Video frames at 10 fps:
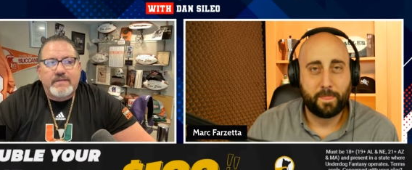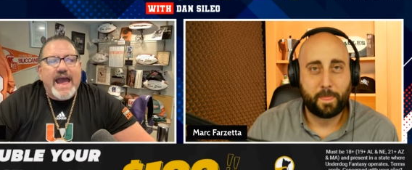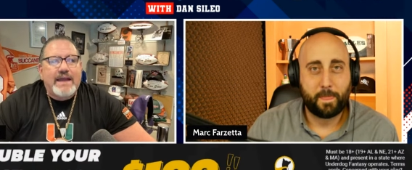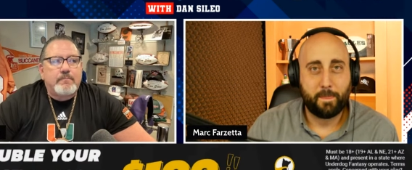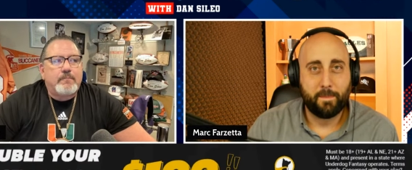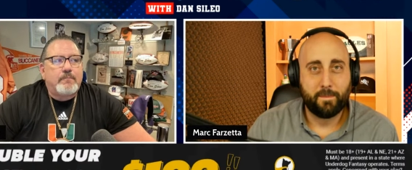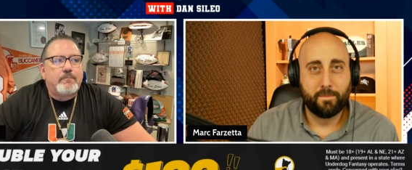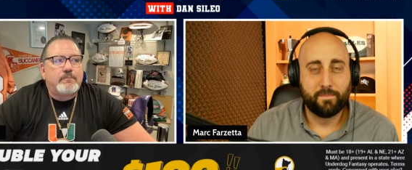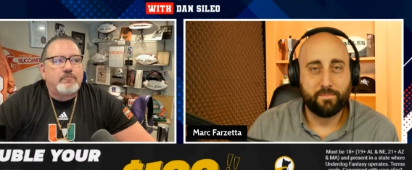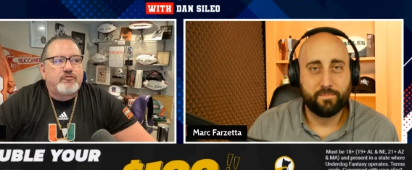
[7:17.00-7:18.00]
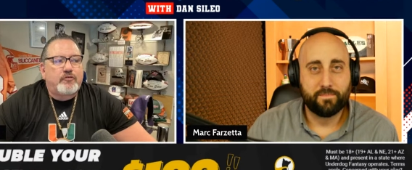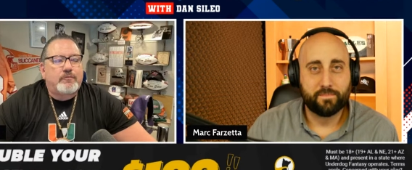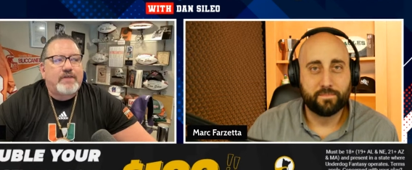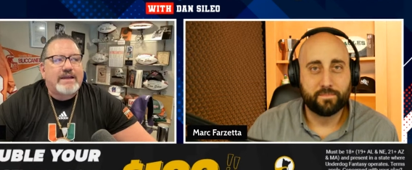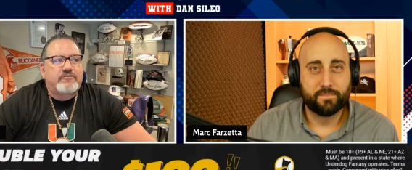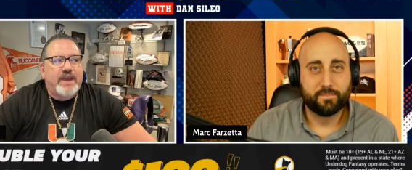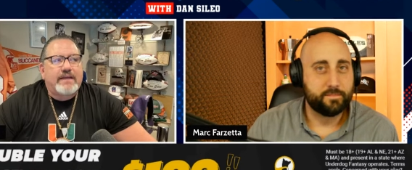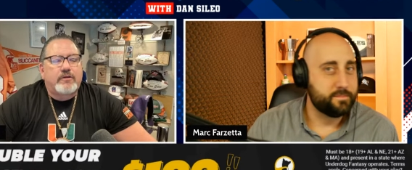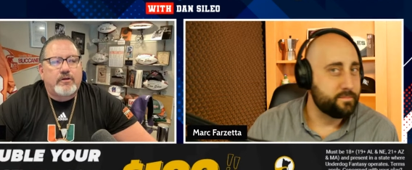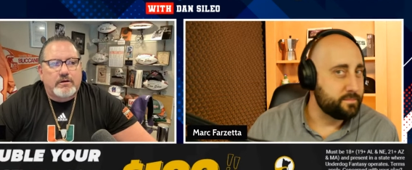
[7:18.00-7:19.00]
Speaker 1: that that
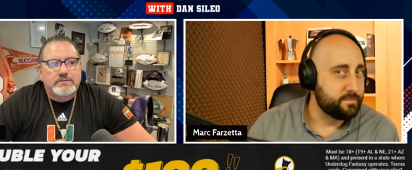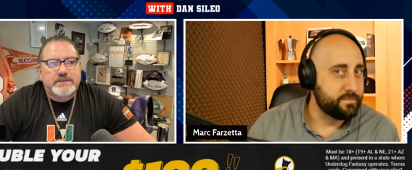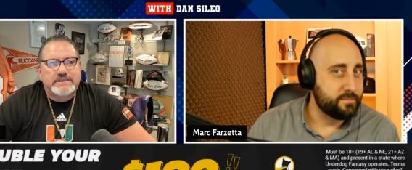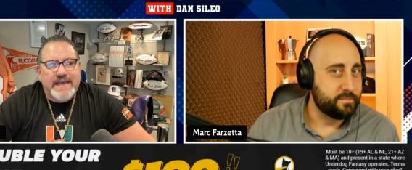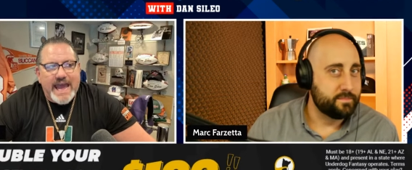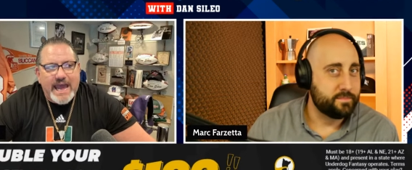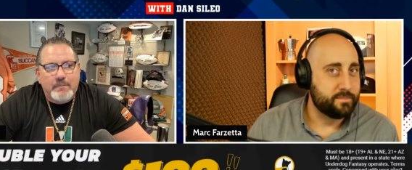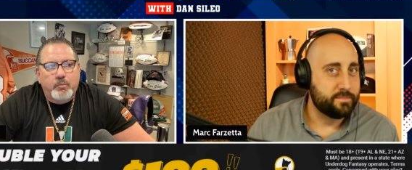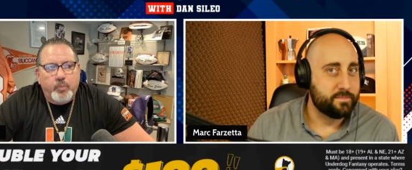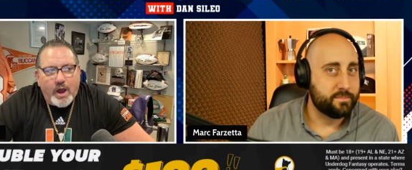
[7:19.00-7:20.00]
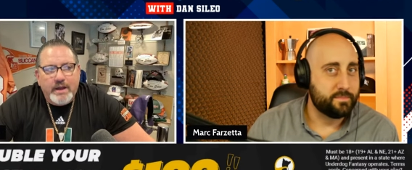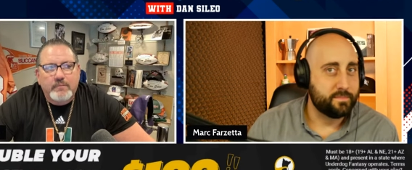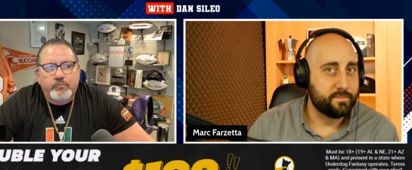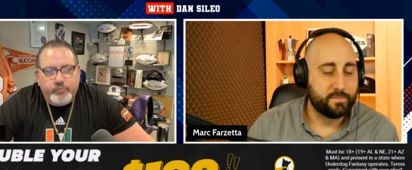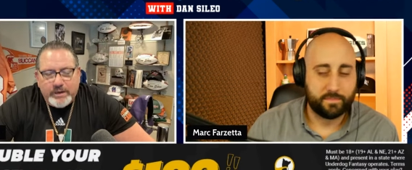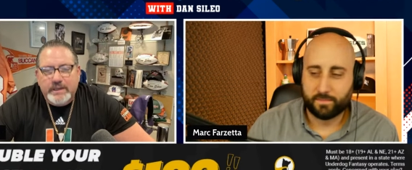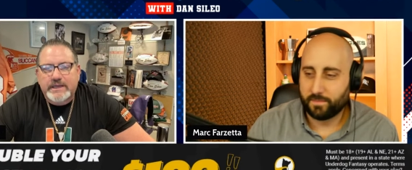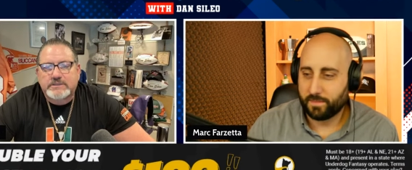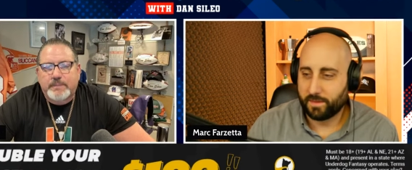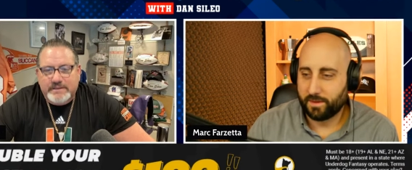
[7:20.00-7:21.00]
Jalen Hurts has had one
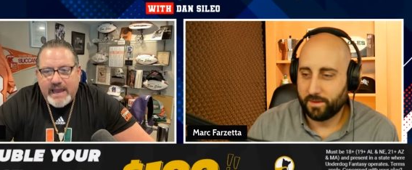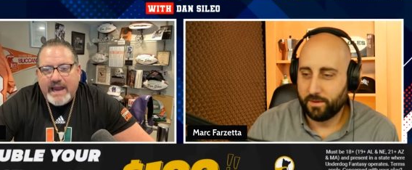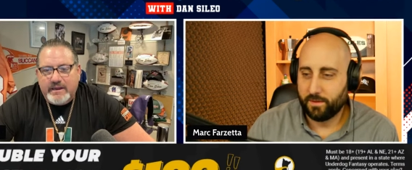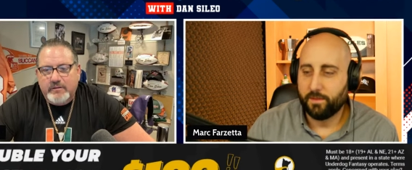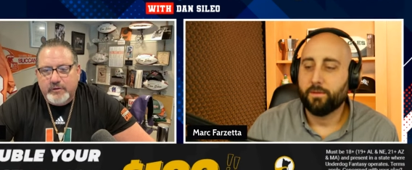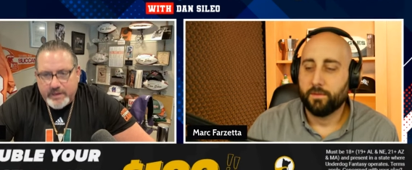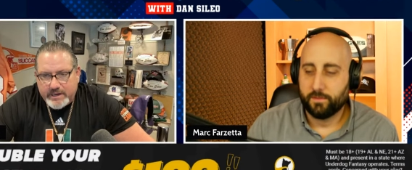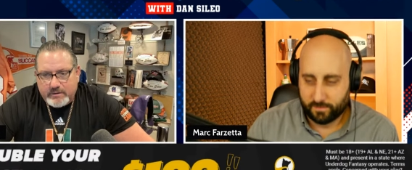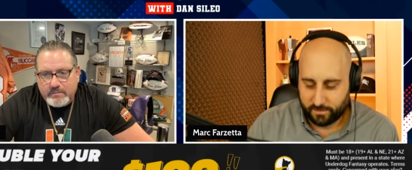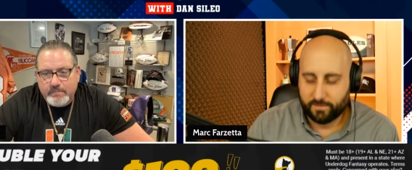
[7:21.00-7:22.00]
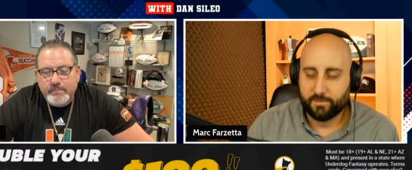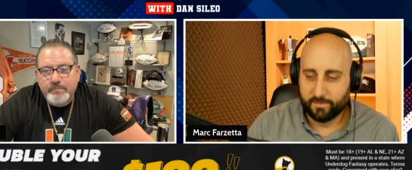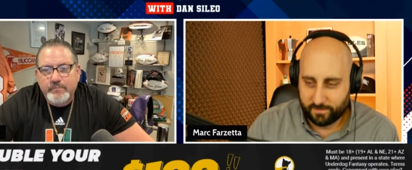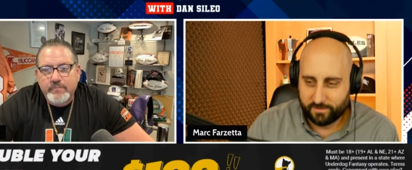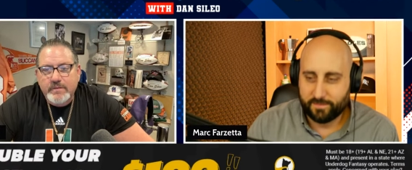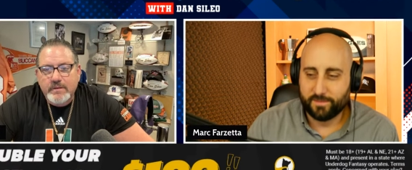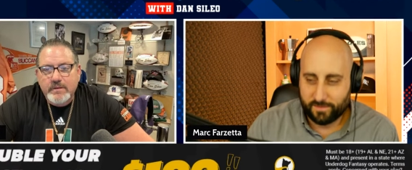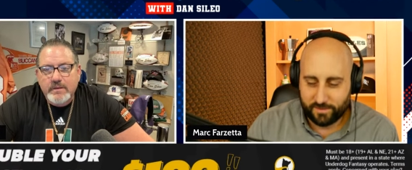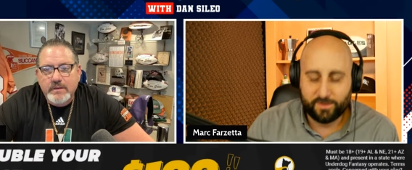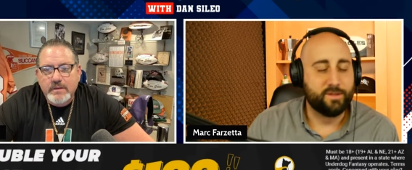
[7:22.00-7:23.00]
really spectacular year?
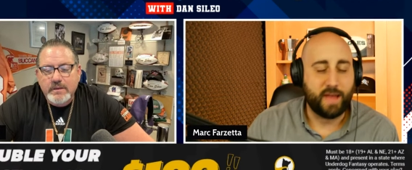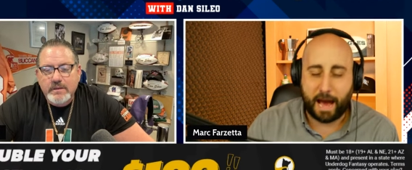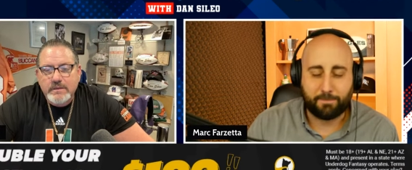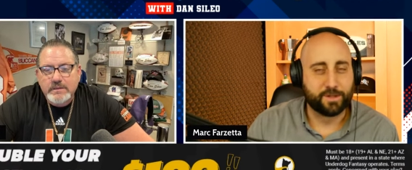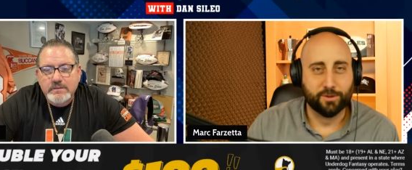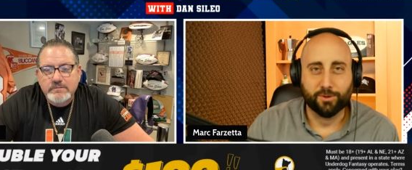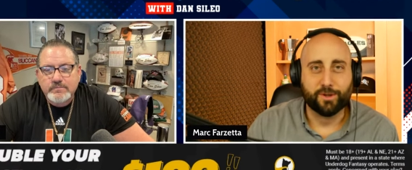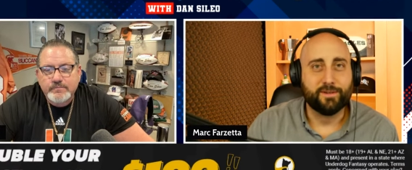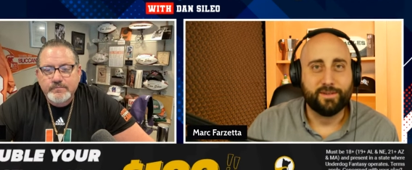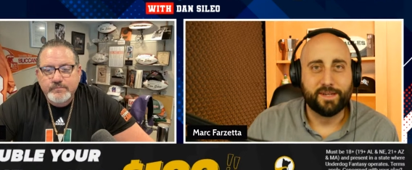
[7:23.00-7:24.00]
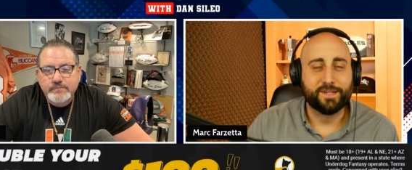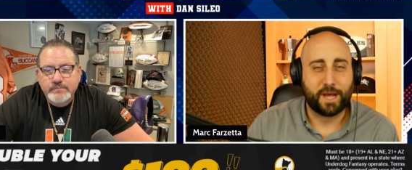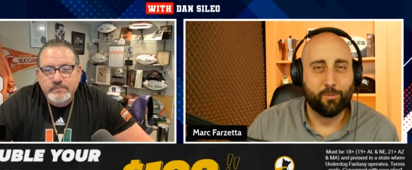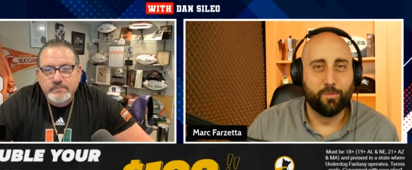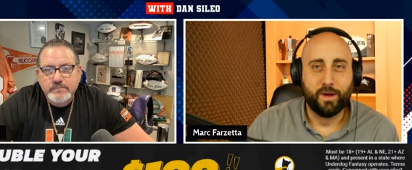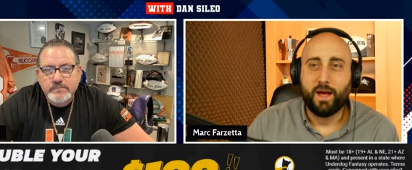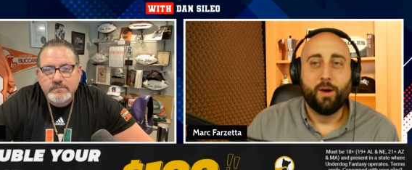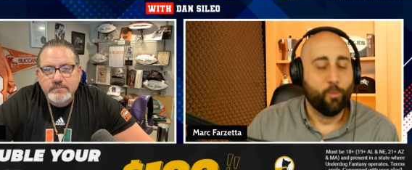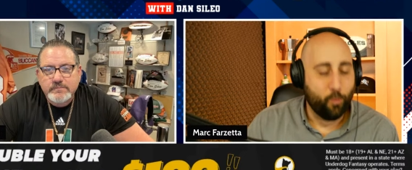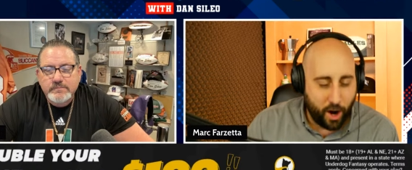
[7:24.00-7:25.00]
Speaker 2: Absolutely. he's had
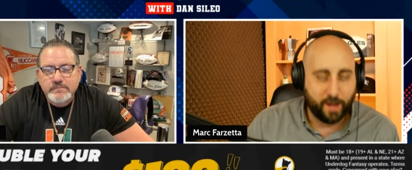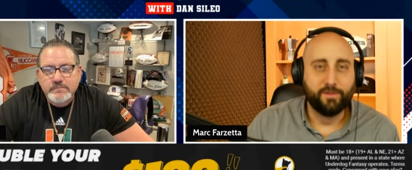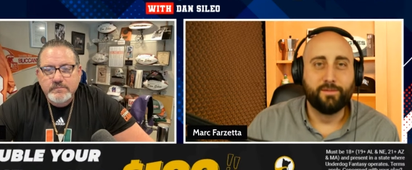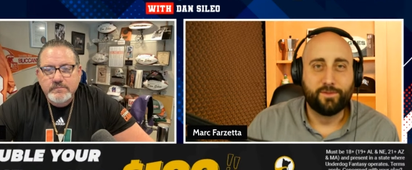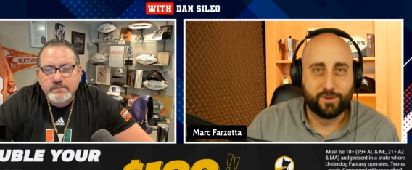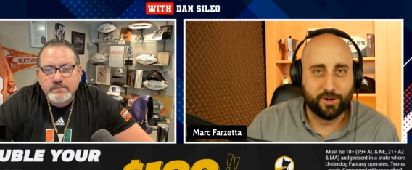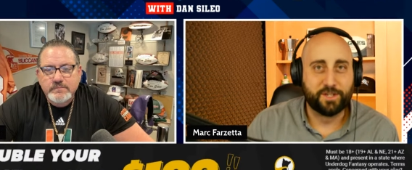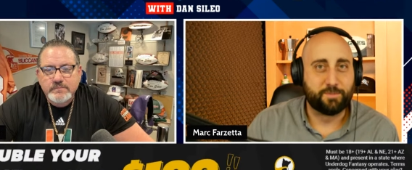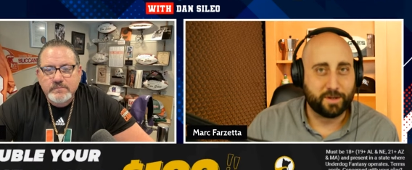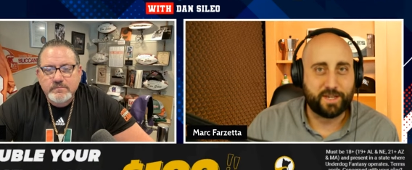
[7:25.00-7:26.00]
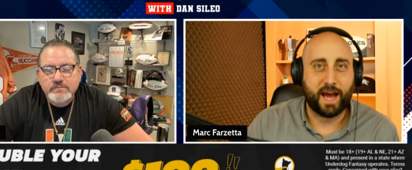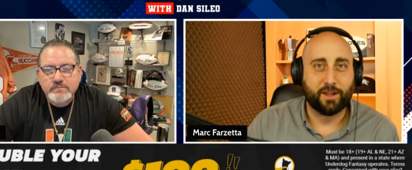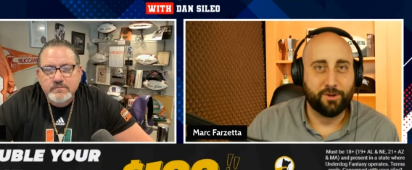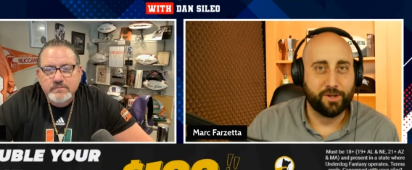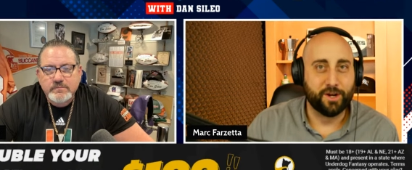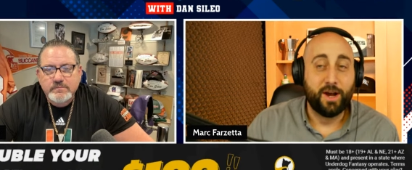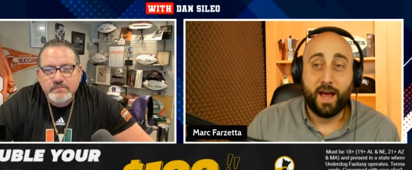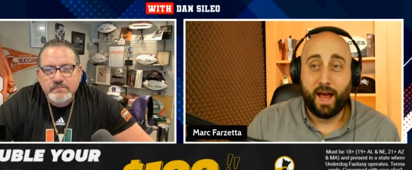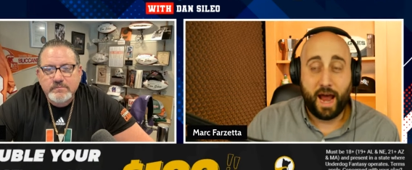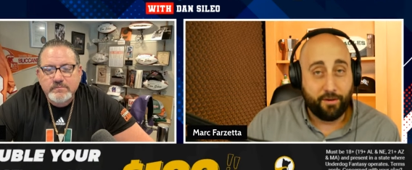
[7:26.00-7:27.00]
one good, spectacular year.
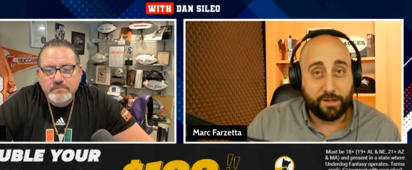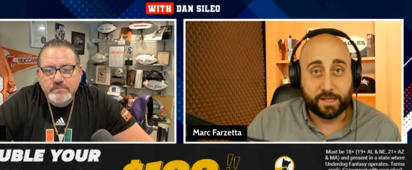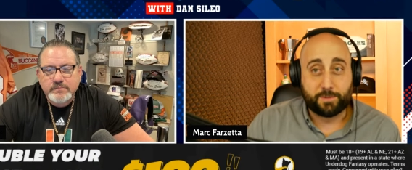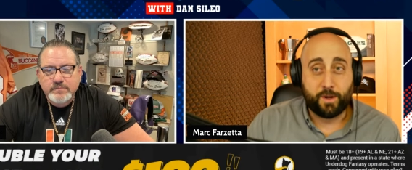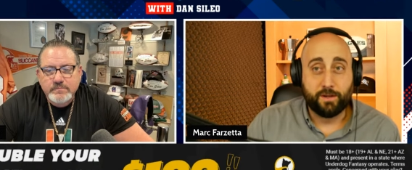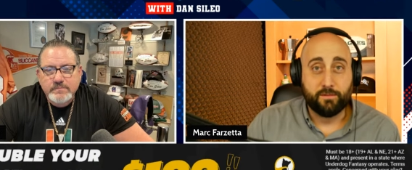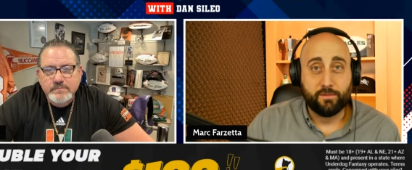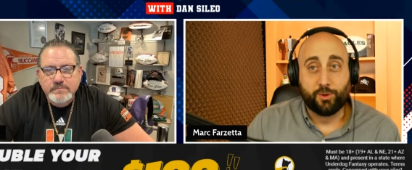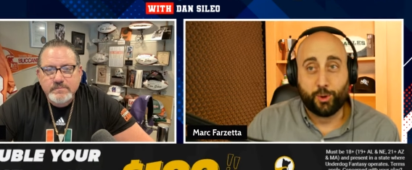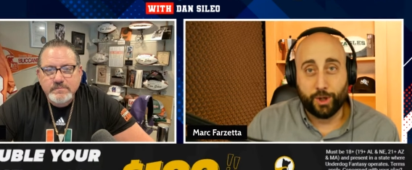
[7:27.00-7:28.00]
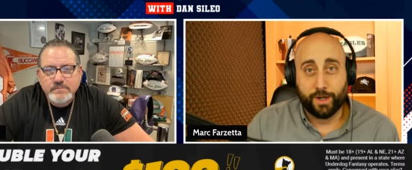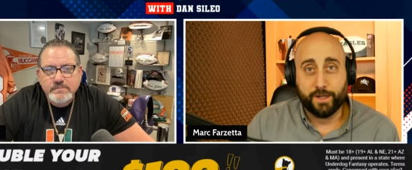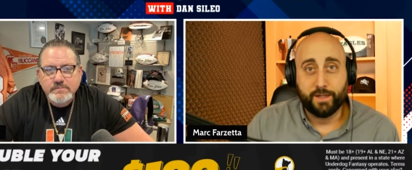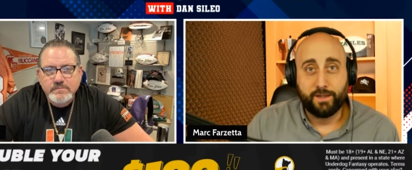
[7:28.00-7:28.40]
Everything else has been good,